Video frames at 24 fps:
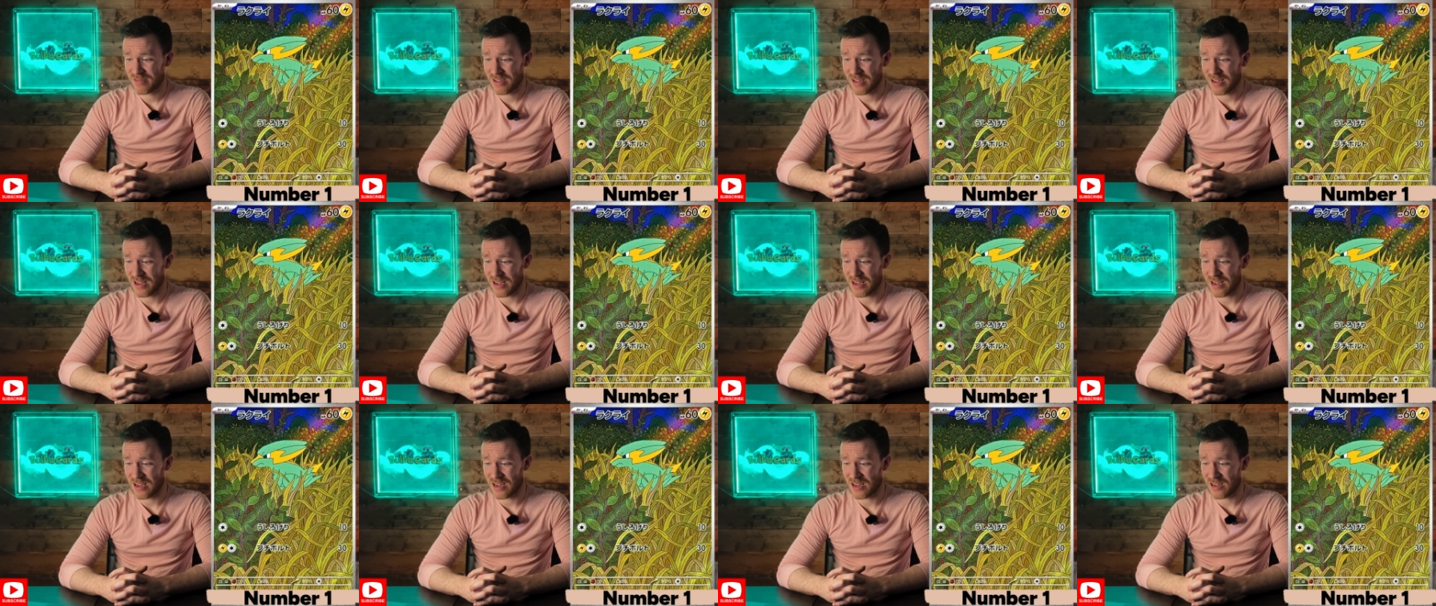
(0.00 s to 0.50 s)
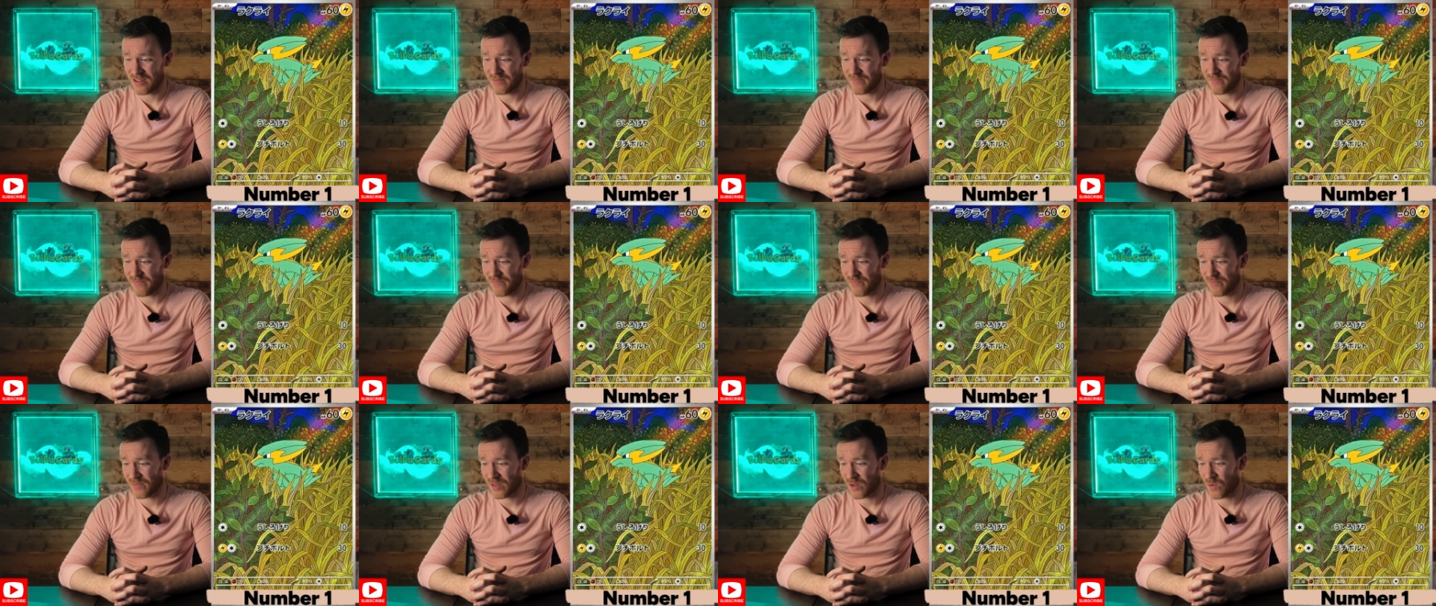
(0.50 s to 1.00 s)

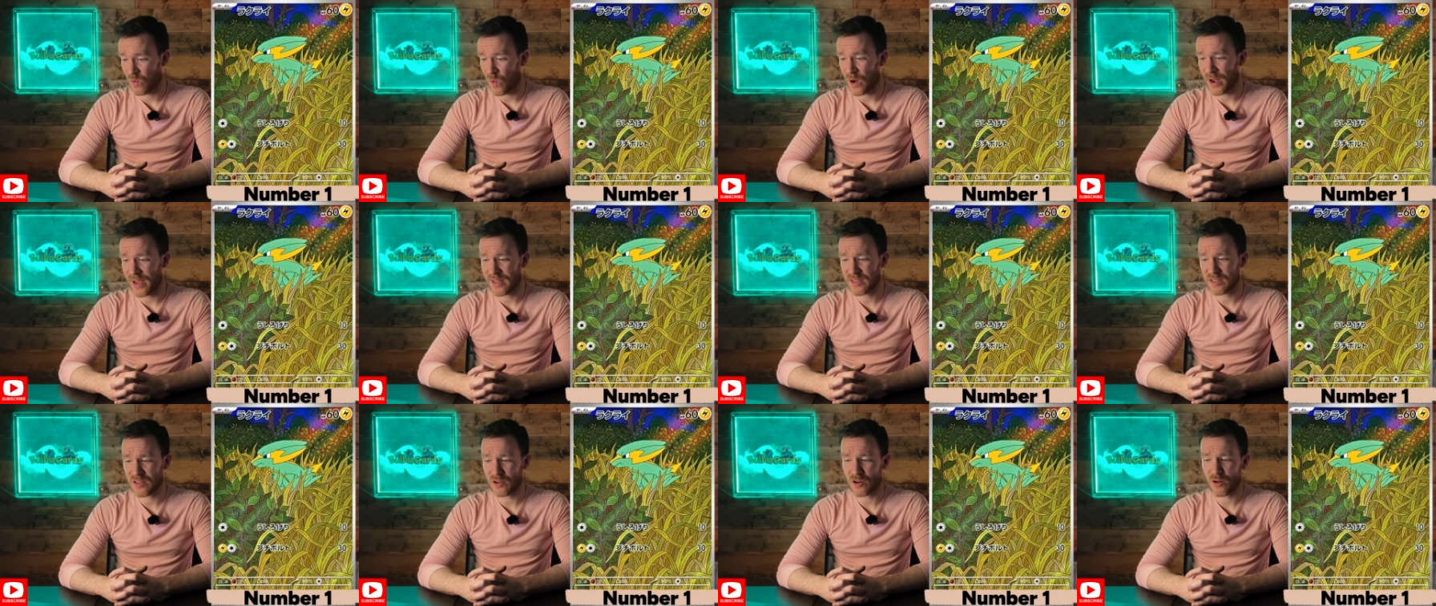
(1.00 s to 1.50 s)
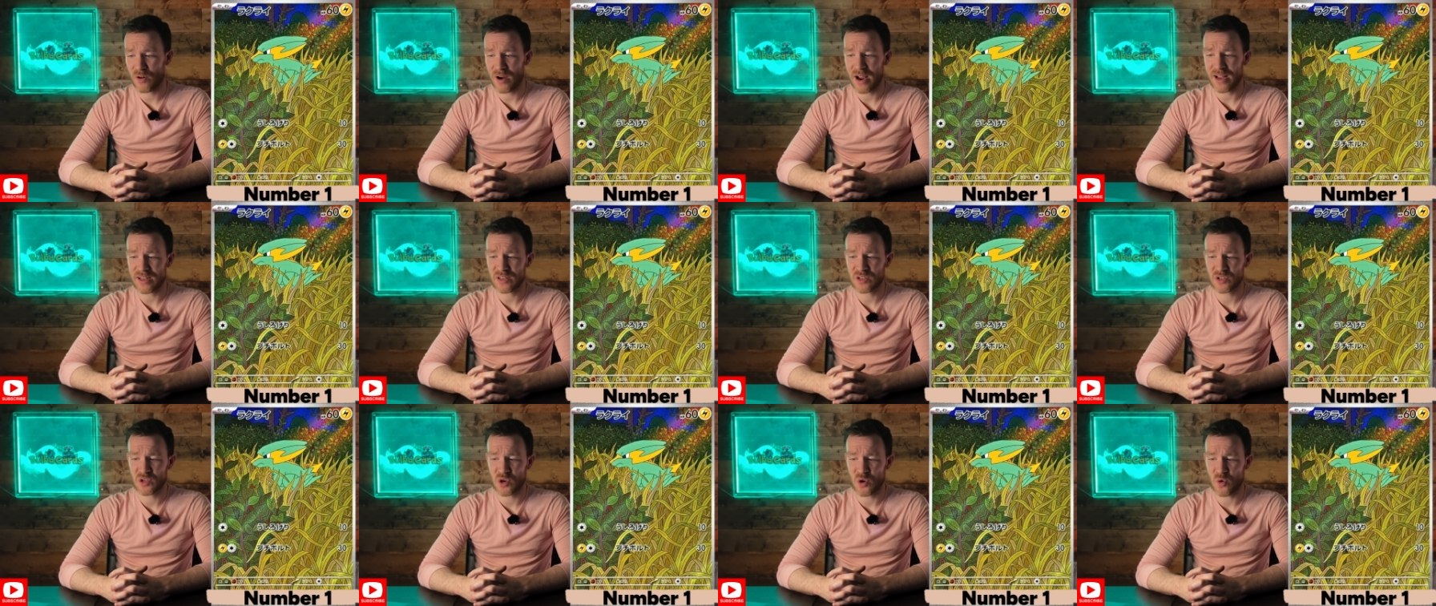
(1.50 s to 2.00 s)
Why is the
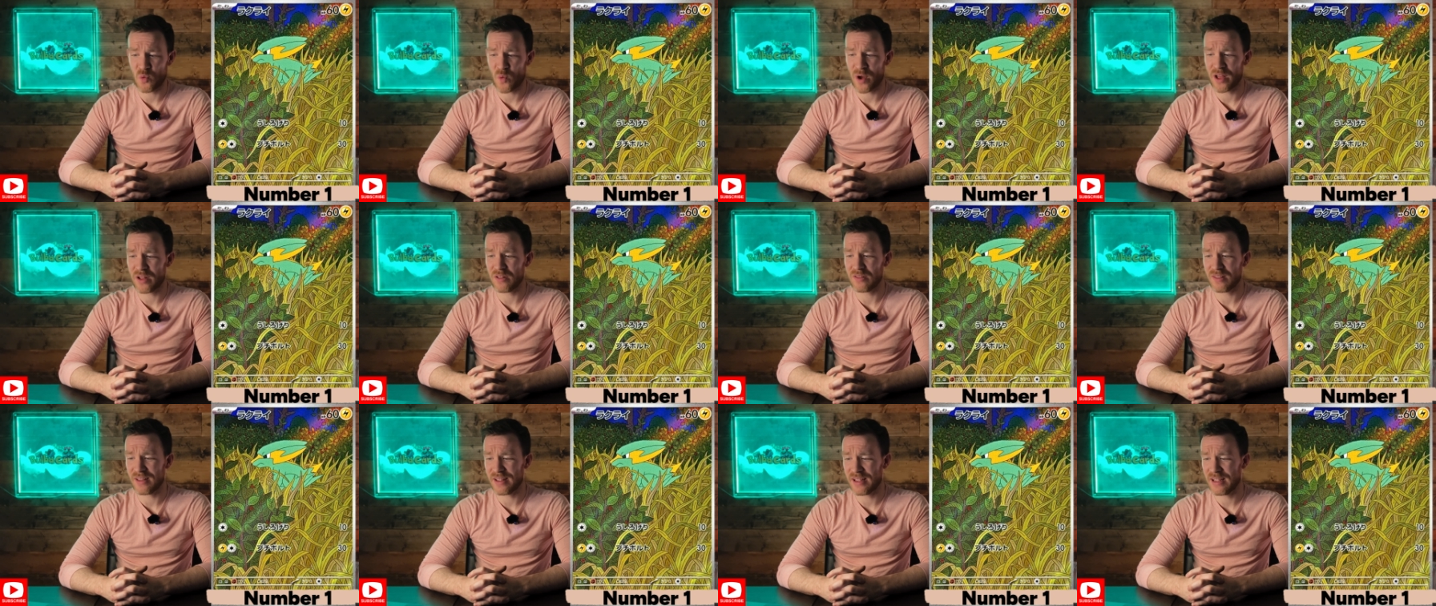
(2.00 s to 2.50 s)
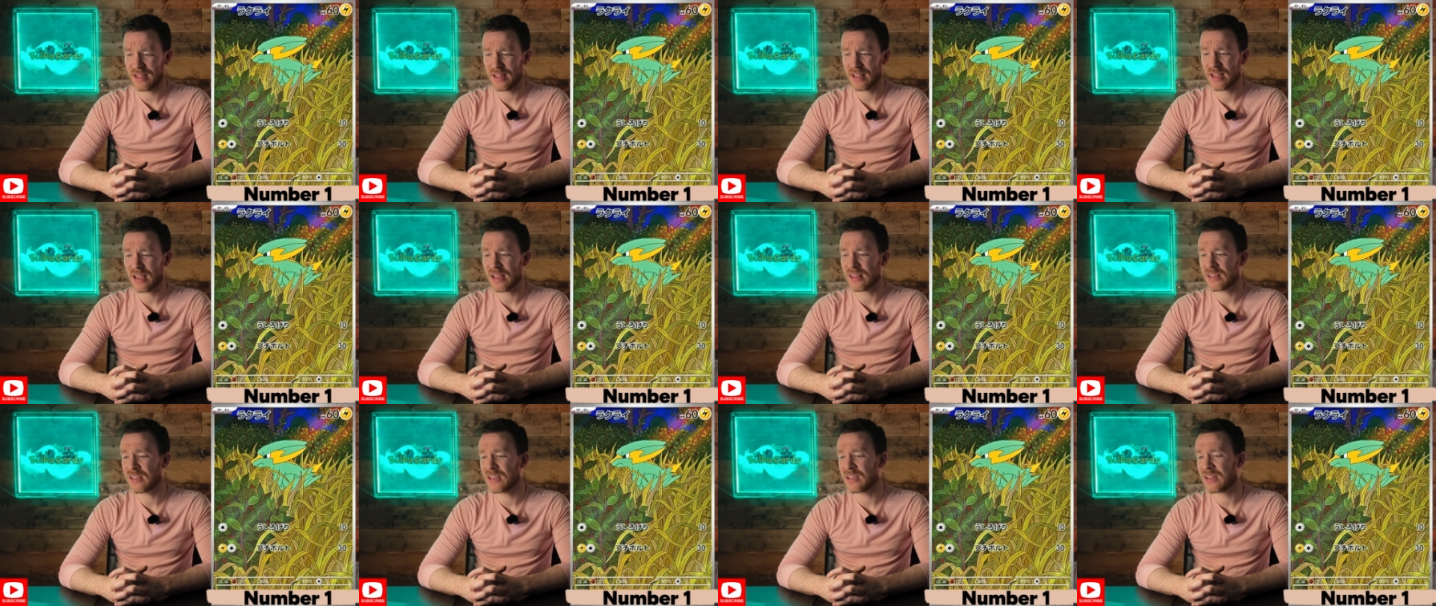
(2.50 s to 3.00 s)
grass so well lit?
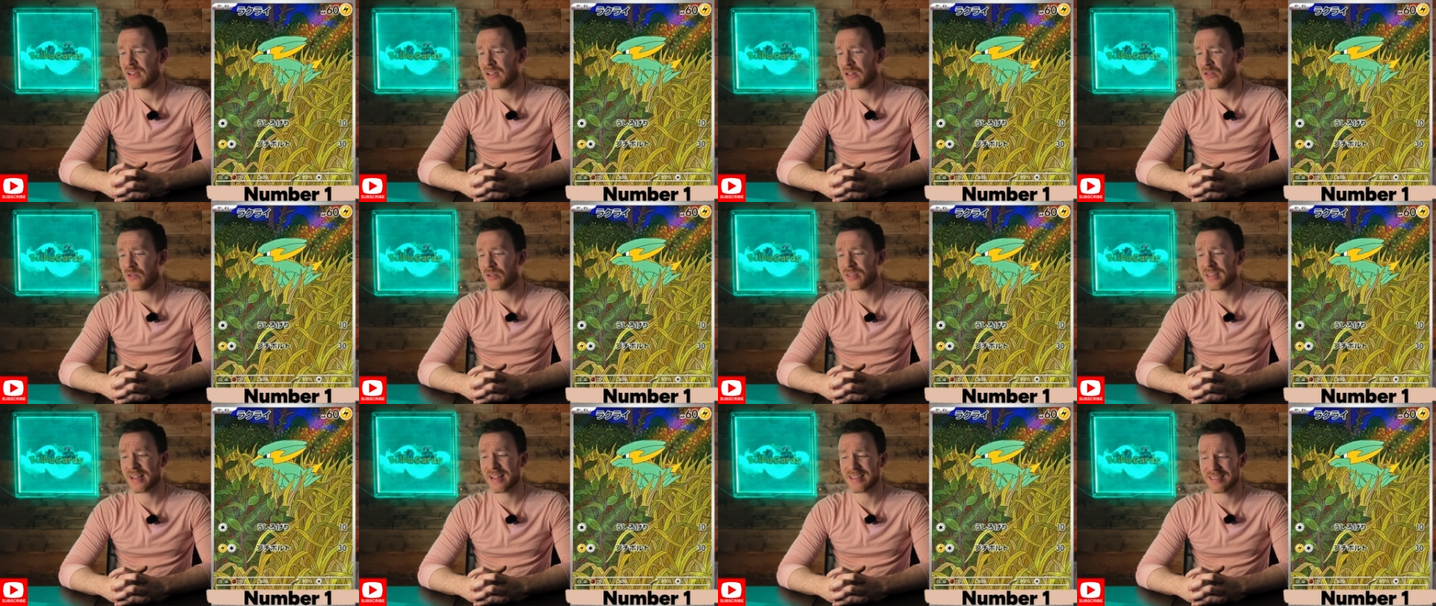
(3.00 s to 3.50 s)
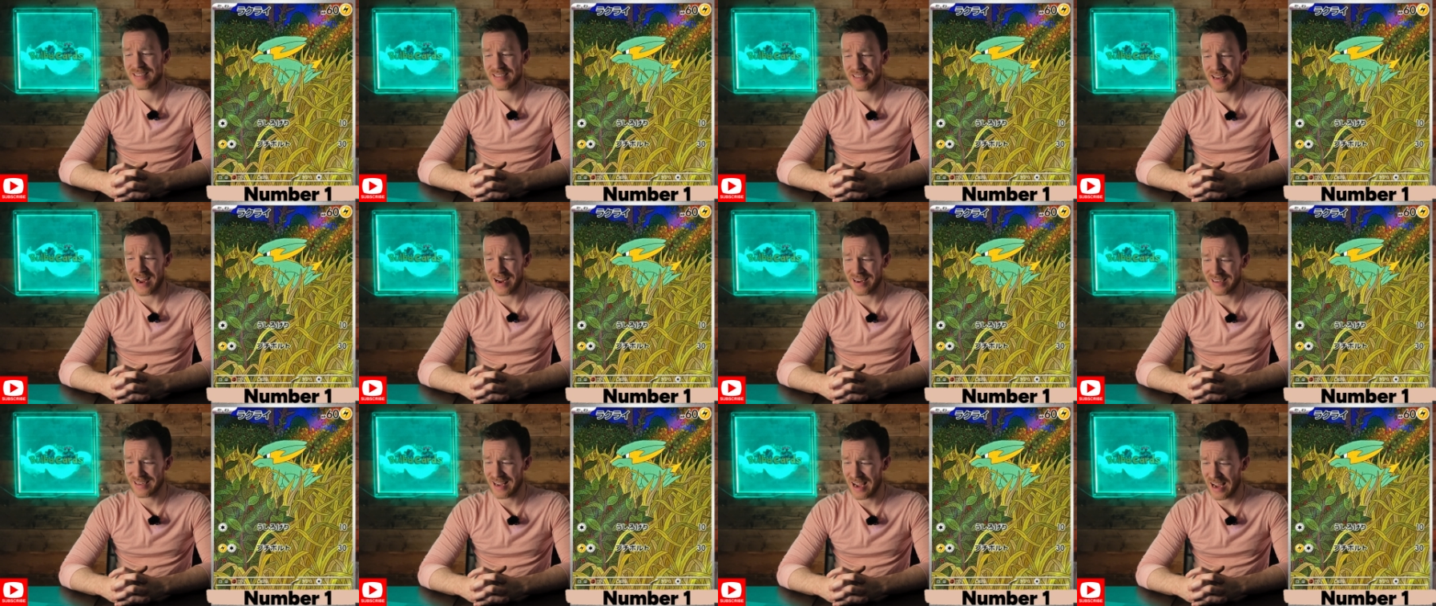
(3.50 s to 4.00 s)
And then it looks like it's
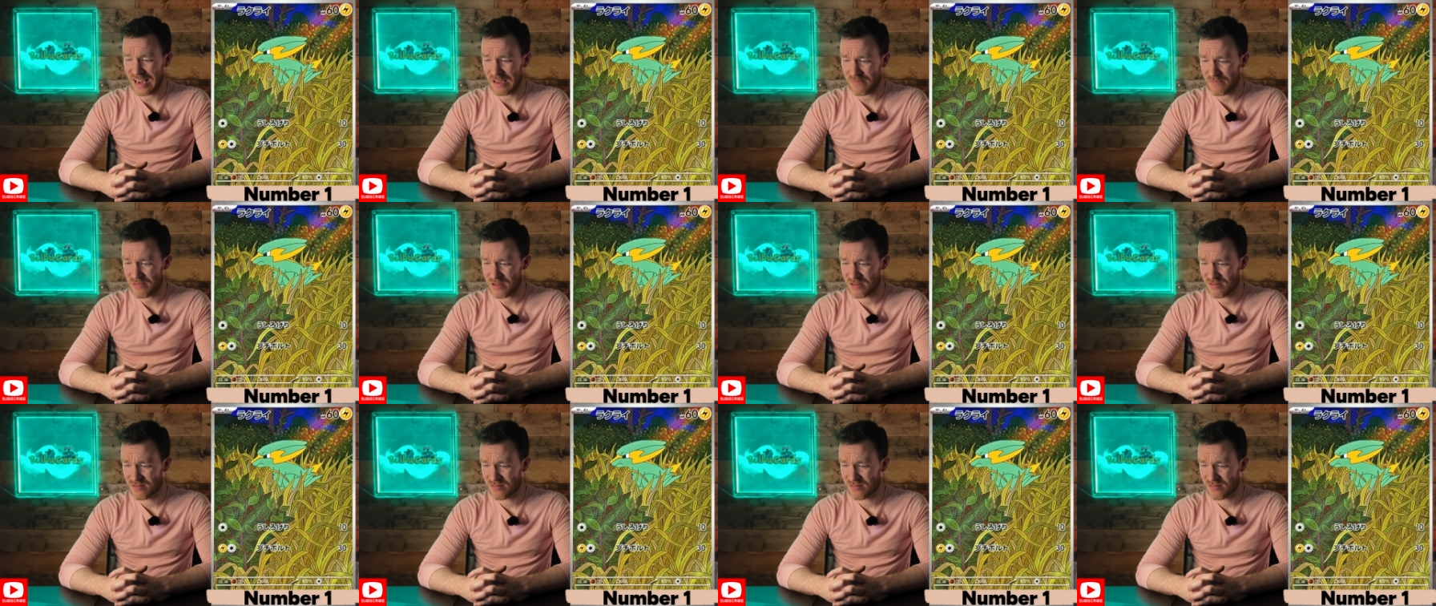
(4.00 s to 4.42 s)
nighttime?